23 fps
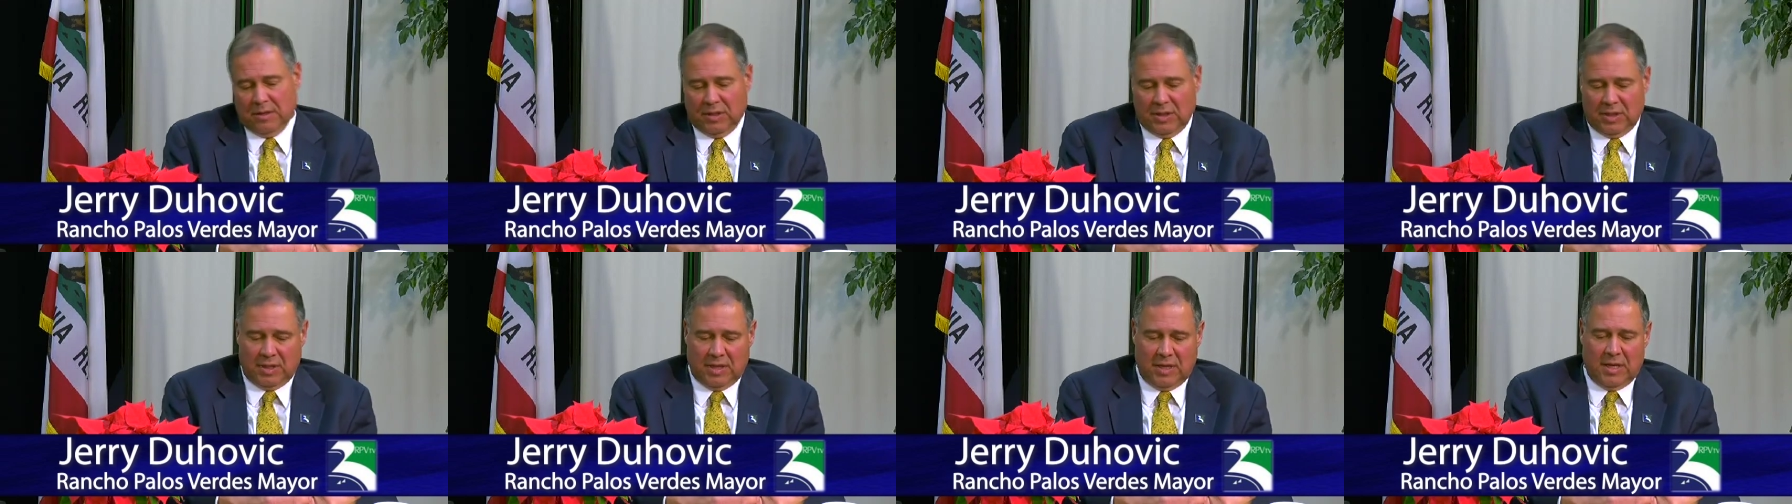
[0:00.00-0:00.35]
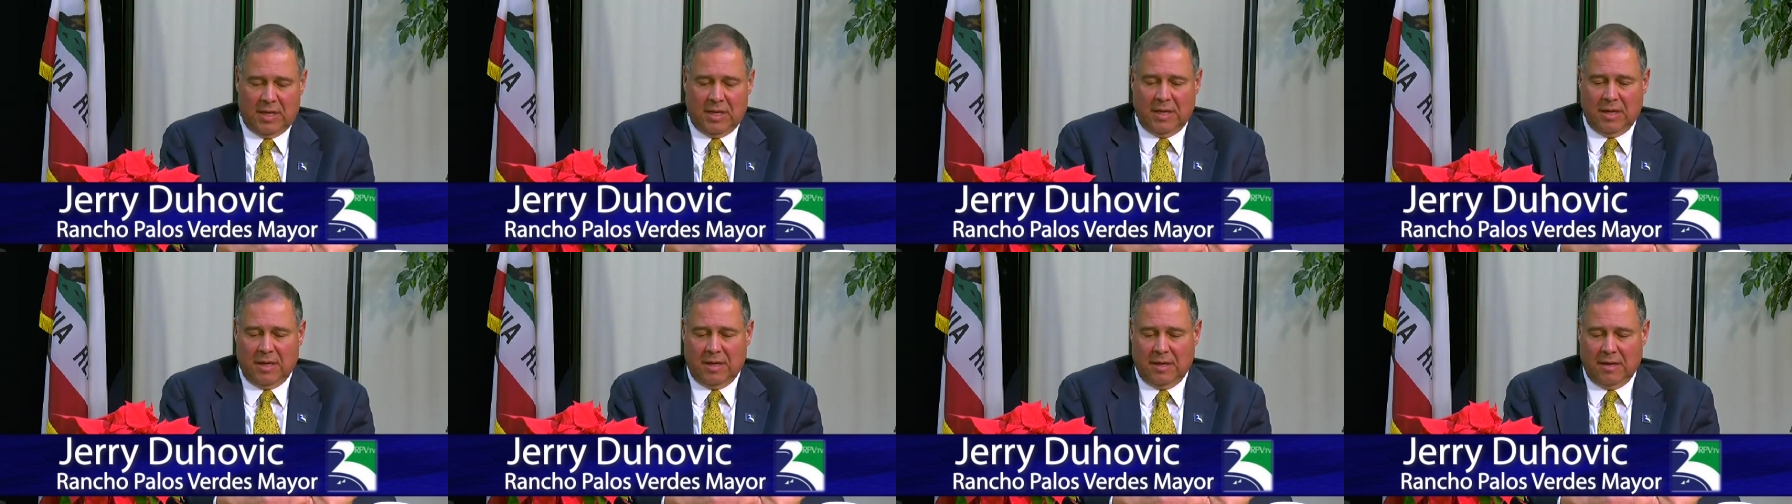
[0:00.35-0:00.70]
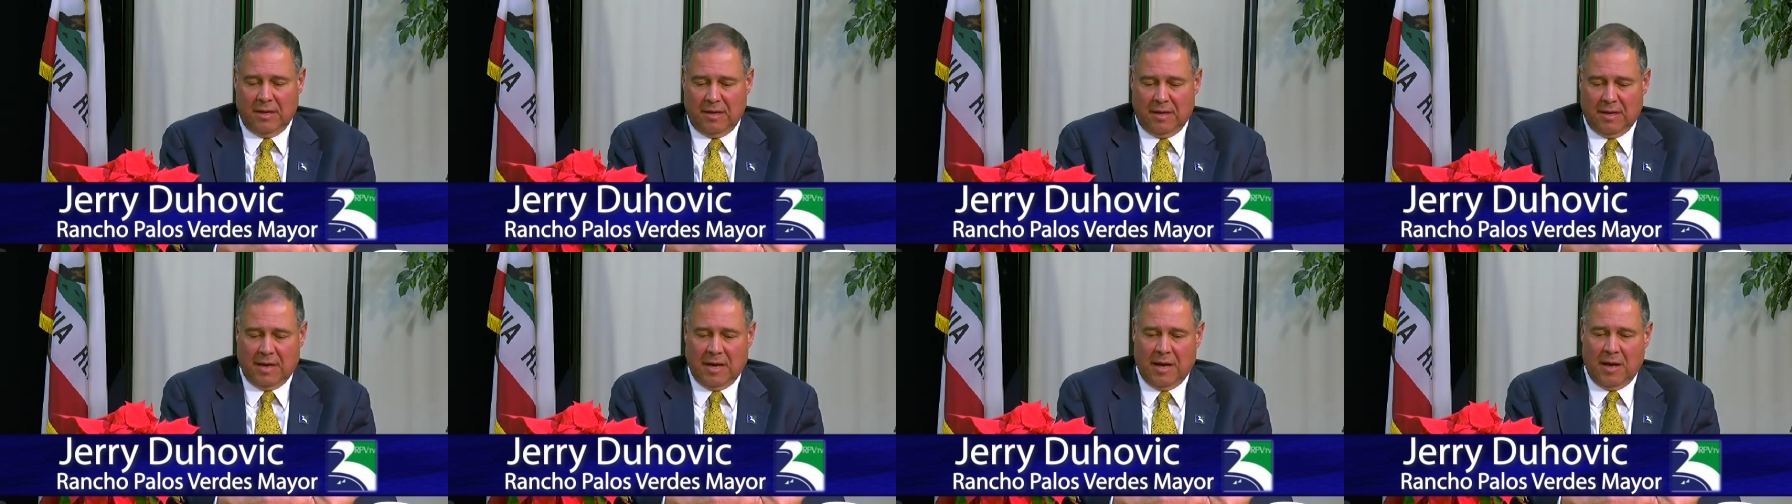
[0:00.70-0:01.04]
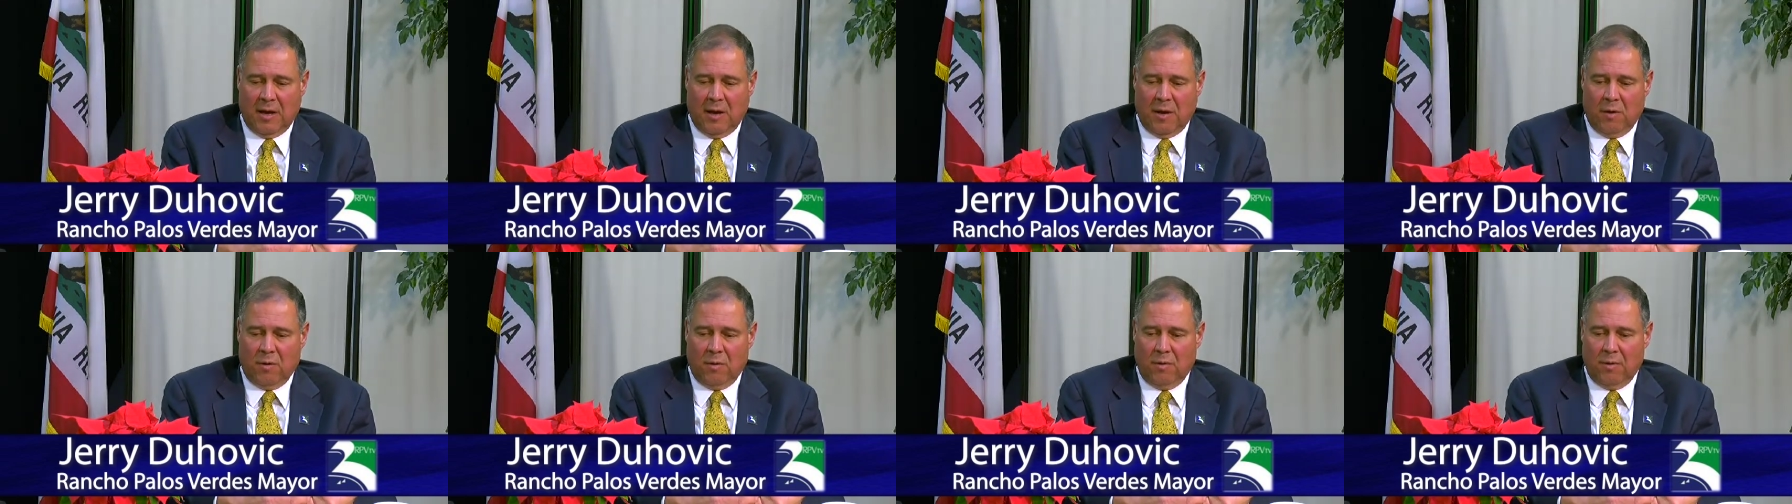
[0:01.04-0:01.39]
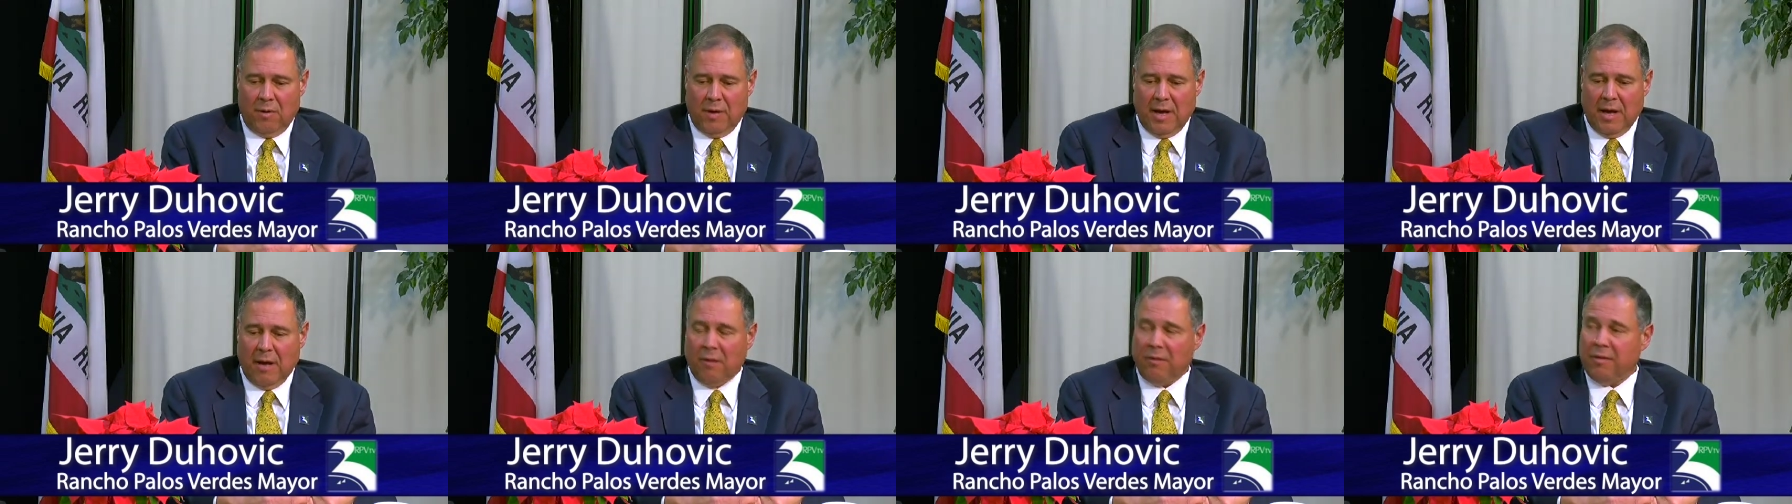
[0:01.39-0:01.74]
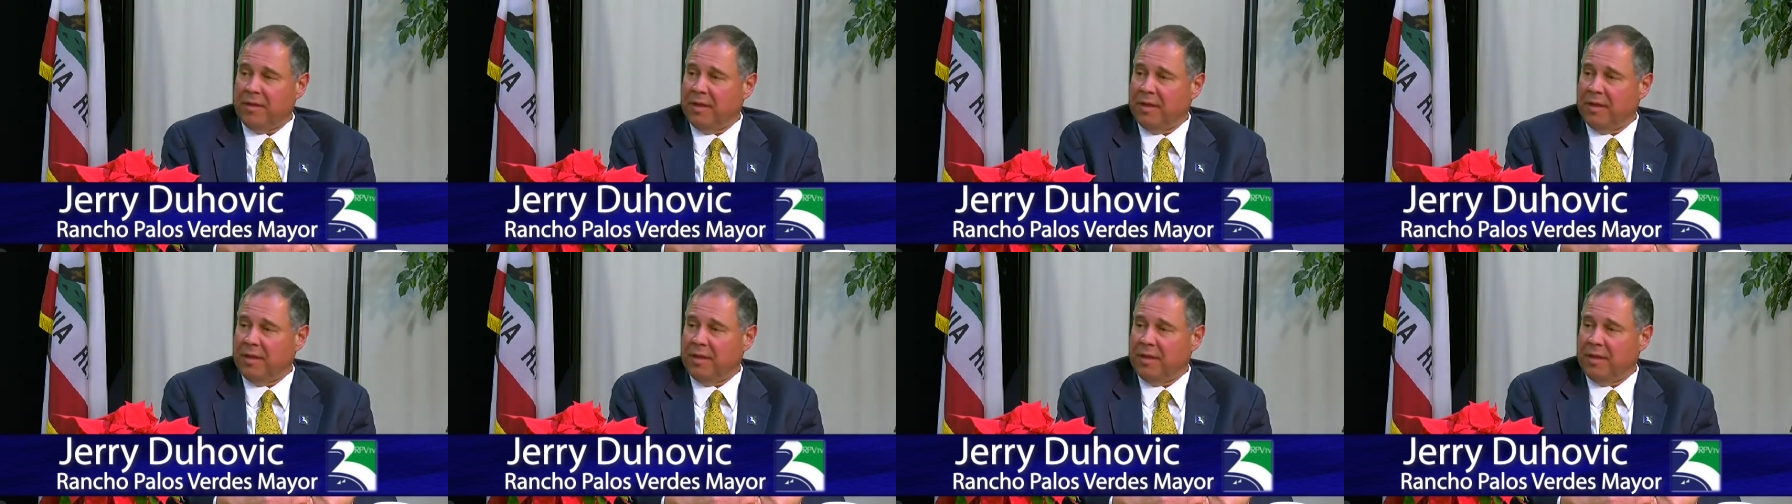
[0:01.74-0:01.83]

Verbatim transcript: seeing how how